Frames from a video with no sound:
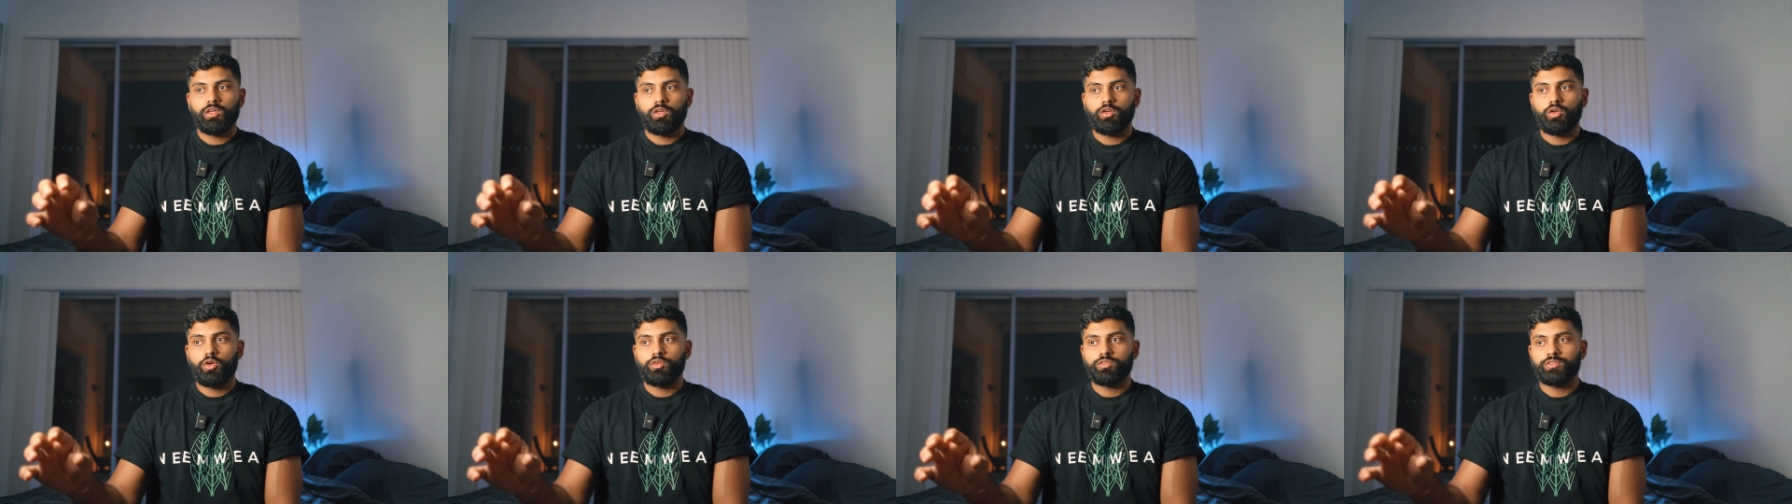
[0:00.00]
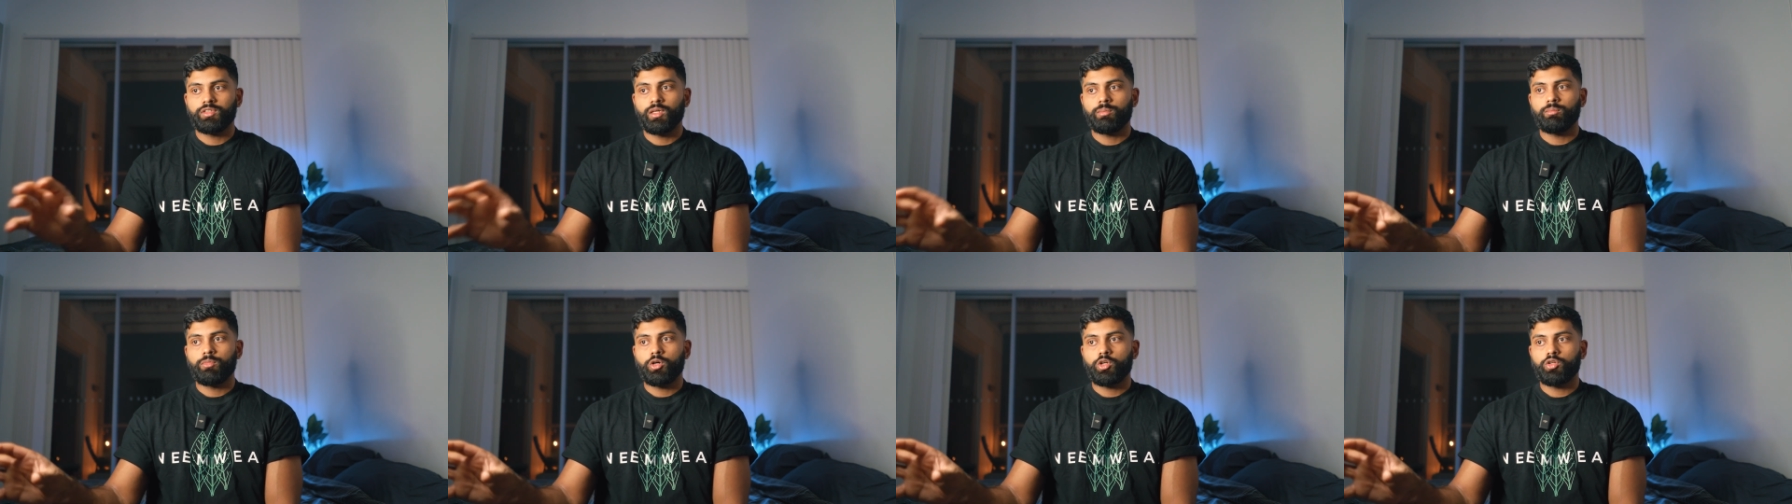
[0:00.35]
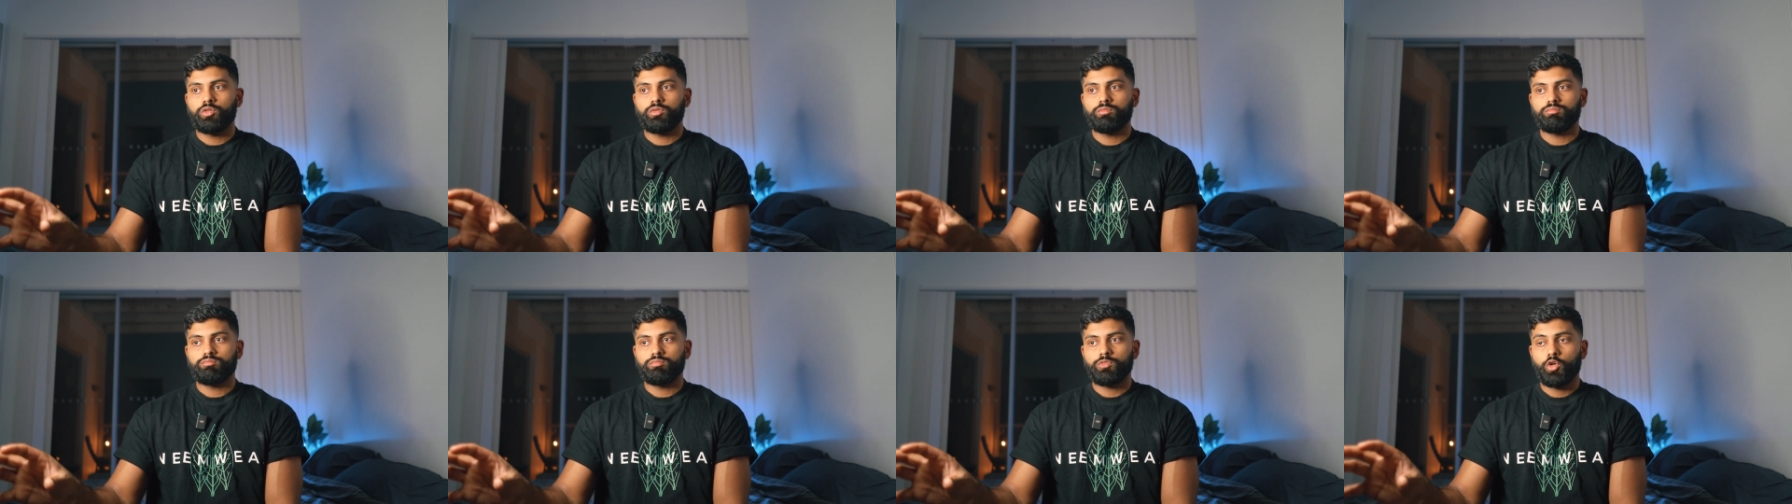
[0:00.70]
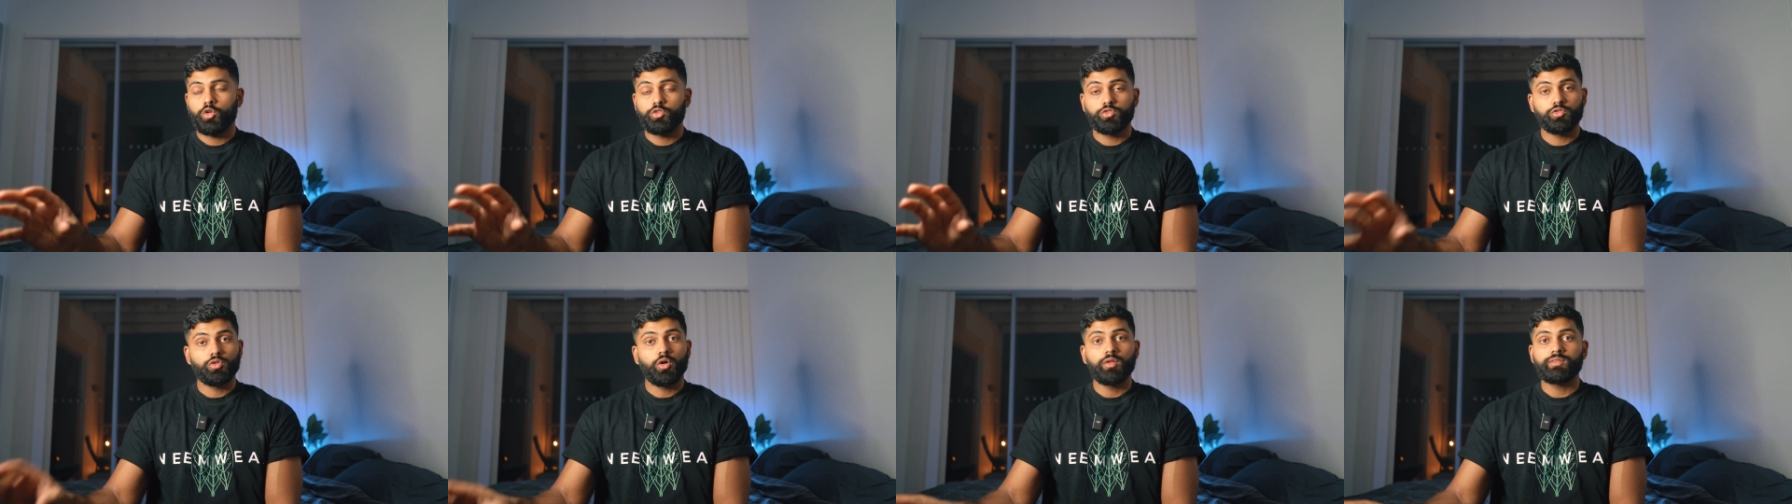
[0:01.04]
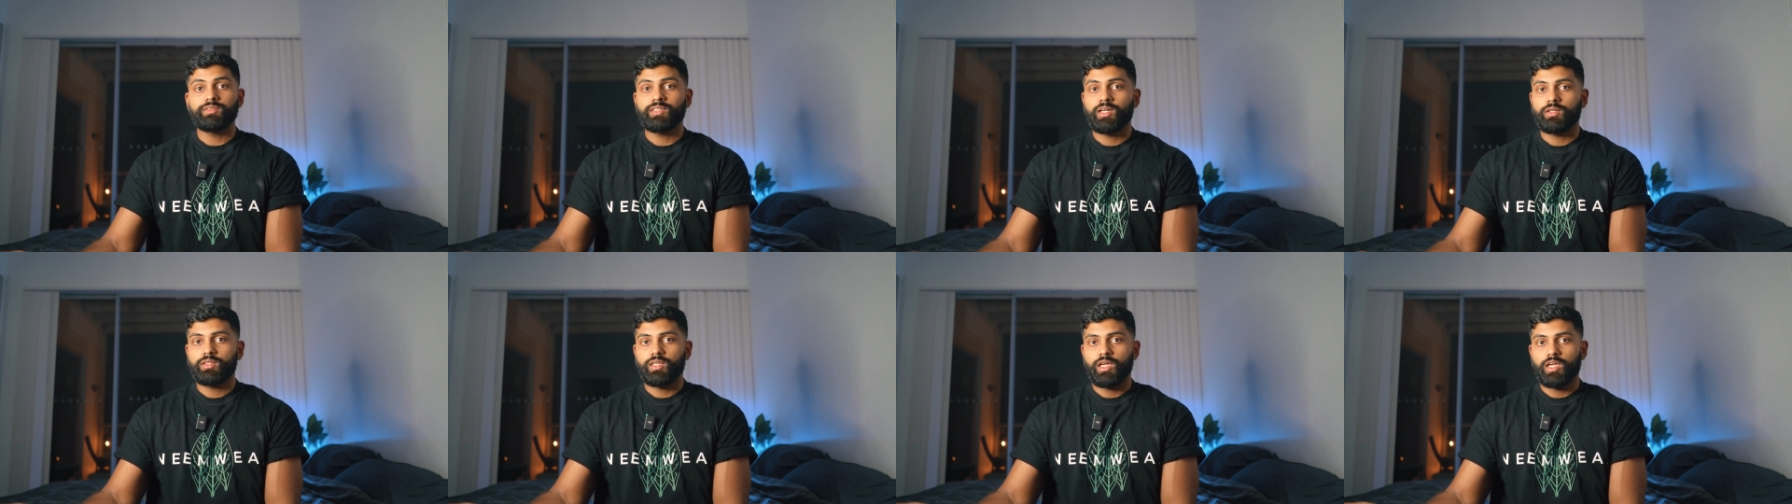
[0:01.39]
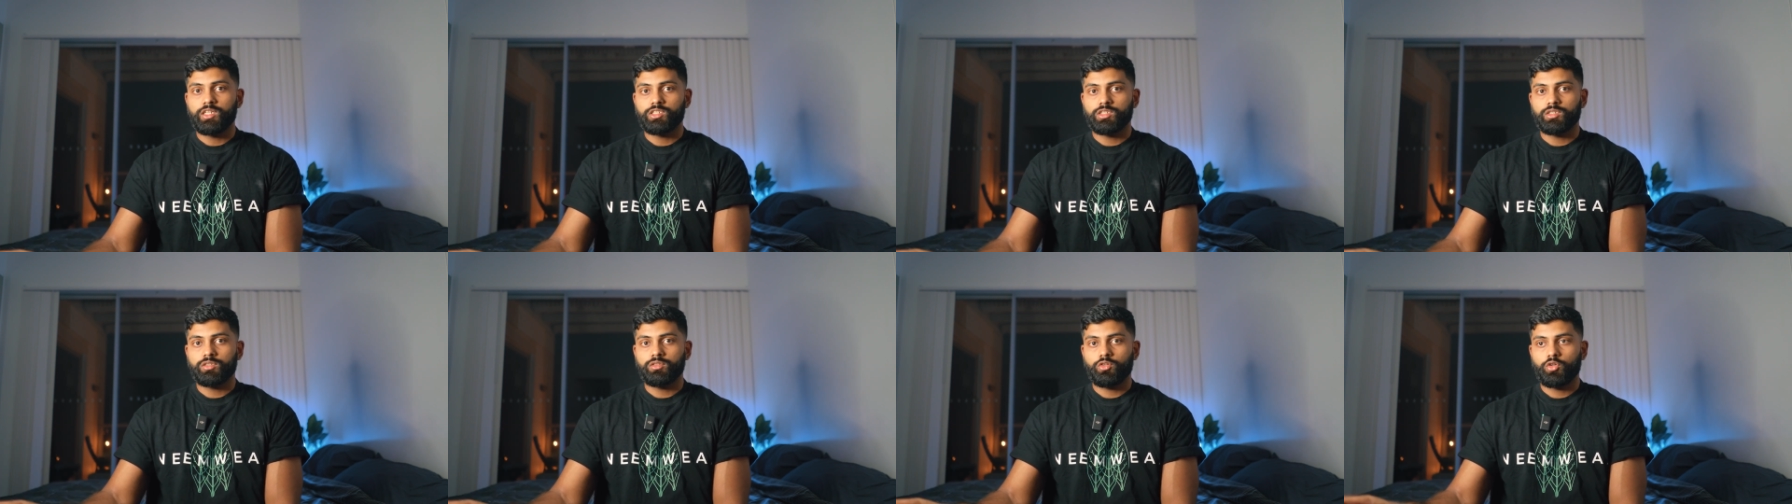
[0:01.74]
you know, someone who's not South
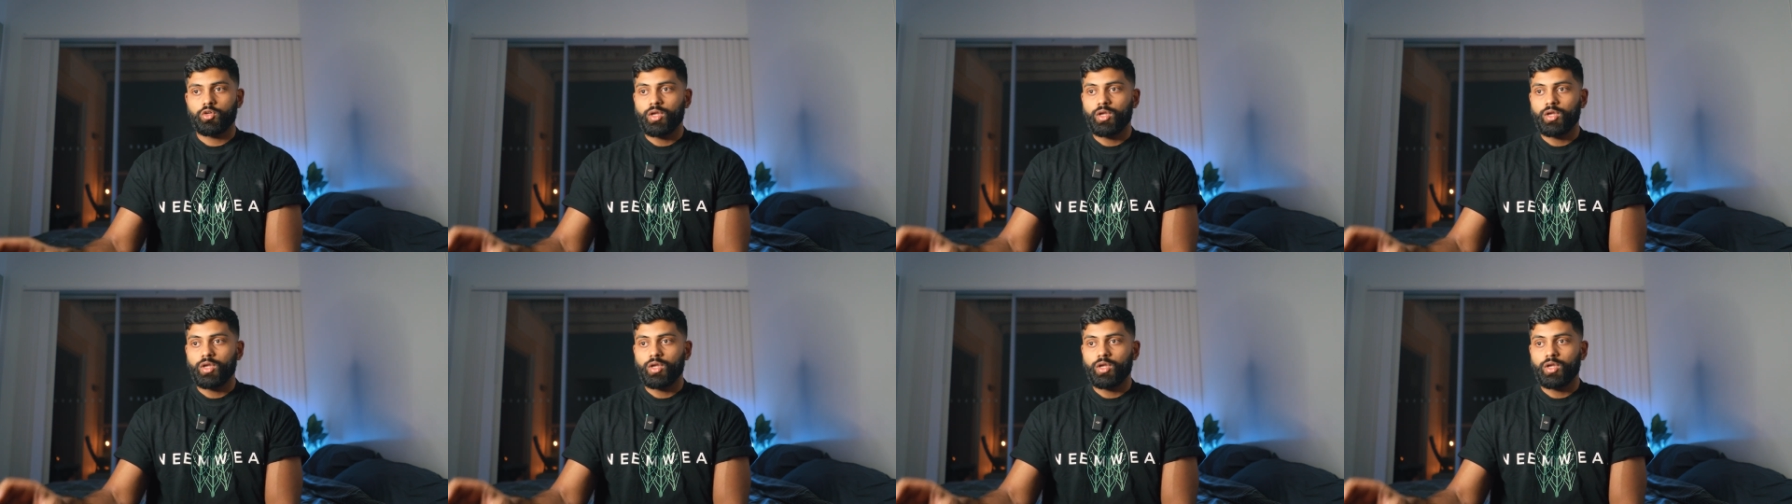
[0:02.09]
Asian,